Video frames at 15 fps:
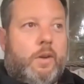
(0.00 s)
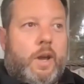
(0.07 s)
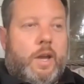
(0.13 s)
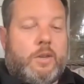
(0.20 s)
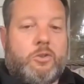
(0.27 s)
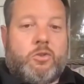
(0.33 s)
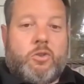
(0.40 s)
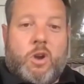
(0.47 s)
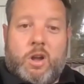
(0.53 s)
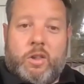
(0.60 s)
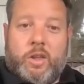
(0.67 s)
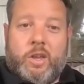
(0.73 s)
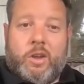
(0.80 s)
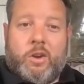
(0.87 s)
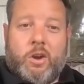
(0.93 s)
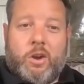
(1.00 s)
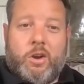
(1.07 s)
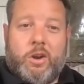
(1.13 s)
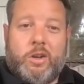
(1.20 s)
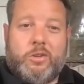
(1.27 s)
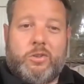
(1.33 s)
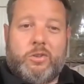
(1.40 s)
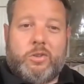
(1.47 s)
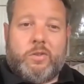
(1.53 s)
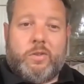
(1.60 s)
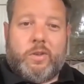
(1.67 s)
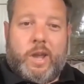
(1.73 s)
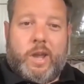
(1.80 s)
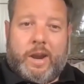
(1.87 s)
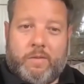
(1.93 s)
I strongly encourage
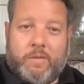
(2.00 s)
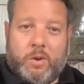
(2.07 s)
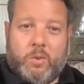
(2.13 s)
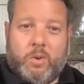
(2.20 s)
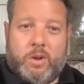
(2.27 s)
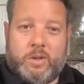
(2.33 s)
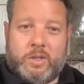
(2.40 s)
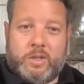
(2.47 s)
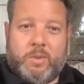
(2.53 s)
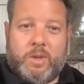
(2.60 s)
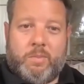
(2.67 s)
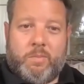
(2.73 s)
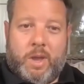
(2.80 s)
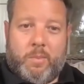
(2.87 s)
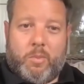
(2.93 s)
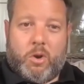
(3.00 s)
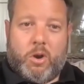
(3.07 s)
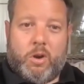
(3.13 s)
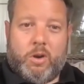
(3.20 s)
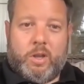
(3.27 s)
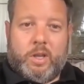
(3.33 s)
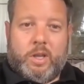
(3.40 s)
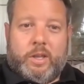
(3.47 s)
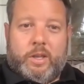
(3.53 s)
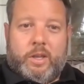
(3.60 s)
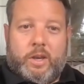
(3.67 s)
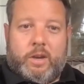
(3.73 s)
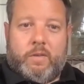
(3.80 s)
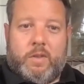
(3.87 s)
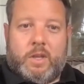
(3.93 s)
everyone to be a member
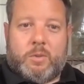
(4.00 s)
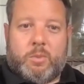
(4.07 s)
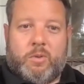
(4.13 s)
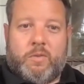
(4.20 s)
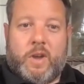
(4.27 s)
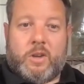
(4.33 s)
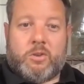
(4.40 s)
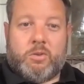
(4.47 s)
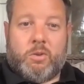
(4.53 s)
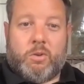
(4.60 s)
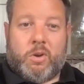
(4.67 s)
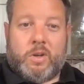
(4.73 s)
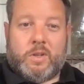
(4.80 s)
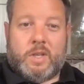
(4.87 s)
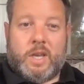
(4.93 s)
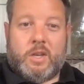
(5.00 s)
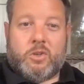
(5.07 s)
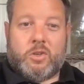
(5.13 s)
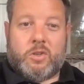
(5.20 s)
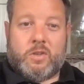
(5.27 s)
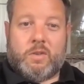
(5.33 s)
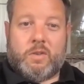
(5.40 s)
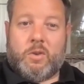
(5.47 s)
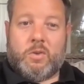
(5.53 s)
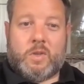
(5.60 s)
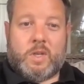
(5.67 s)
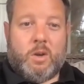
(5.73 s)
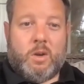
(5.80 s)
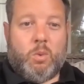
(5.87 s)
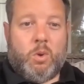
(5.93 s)
of these professional organizations. If you
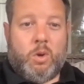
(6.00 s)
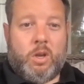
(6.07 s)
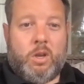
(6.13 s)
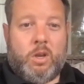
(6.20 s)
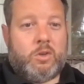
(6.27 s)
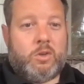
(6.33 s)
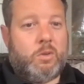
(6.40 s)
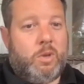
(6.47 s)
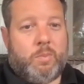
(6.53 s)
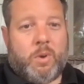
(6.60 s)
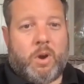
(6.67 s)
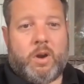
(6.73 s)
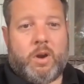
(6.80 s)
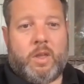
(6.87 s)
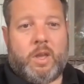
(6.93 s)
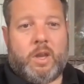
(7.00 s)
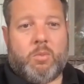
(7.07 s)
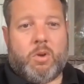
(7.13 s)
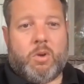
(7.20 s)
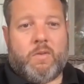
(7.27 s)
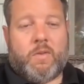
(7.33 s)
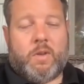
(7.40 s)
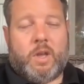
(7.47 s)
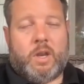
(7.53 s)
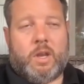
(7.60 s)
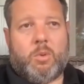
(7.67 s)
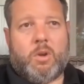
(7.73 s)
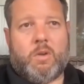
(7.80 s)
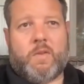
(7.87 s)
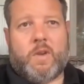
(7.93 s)
sell wood, you should be part of the
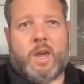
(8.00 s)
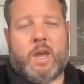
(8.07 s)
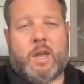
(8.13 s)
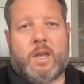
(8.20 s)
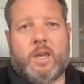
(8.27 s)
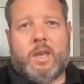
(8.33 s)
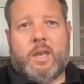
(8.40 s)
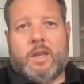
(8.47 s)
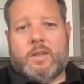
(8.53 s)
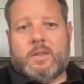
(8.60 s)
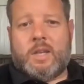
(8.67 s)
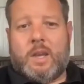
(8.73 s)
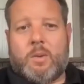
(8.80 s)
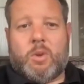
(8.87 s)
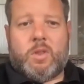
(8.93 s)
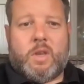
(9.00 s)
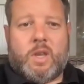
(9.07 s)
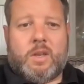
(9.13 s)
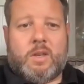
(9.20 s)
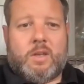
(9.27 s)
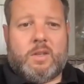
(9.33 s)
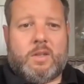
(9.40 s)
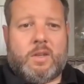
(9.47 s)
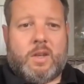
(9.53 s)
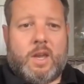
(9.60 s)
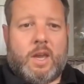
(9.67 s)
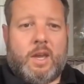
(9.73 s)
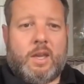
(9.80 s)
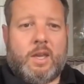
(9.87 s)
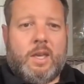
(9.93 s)
NWFA. Same with the
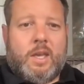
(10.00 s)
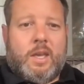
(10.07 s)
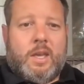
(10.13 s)
NTCA.